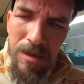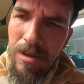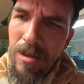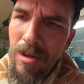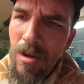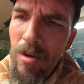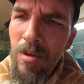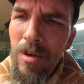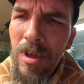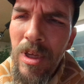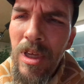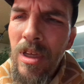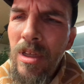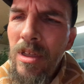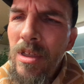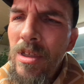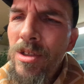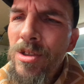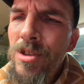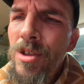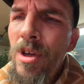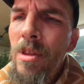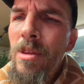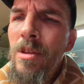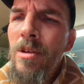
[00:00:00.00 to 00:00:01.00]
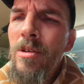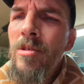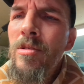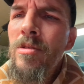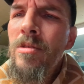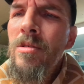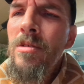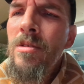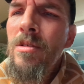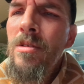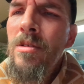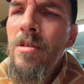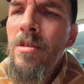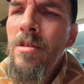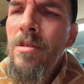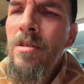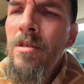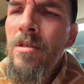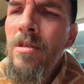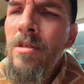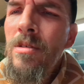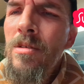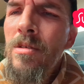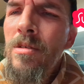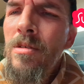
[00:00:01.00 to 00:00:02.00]
Don't hit each other.
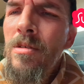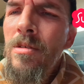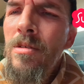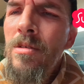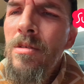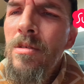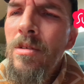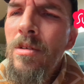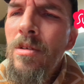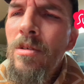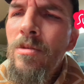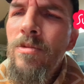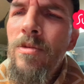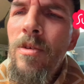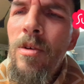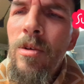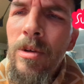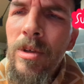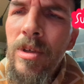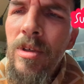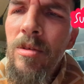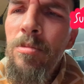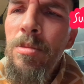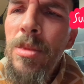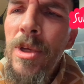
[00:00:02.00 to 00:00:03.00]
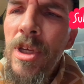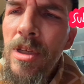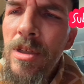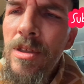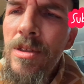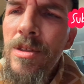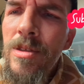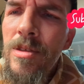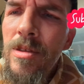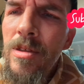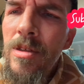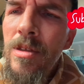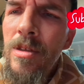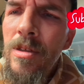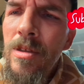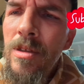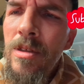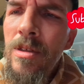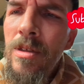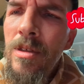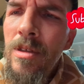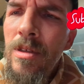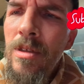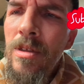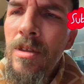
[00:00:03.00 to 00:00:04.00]
Go forward in peace.
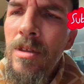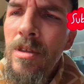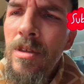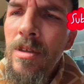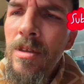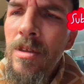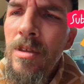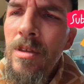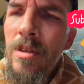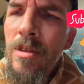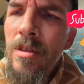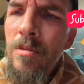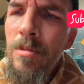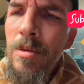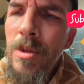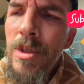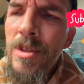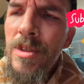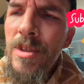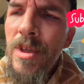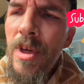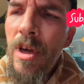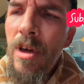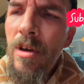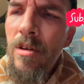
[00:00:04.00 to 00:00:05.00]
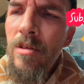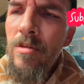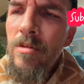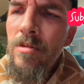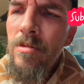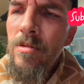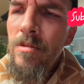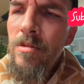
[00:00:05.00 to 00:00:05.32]
Peace out.